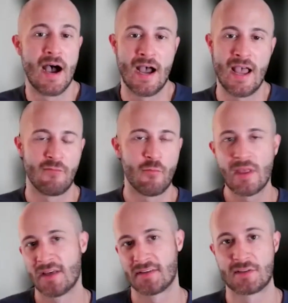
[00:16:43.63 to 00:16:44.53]
I have way
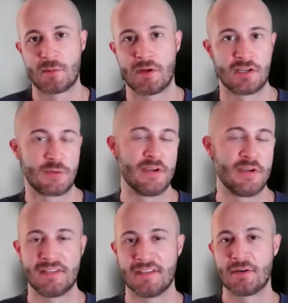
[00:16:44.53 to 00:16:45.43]
less
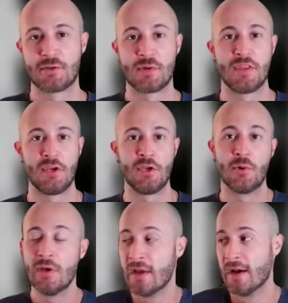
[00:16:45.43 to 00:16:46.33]
experience in this industry than you,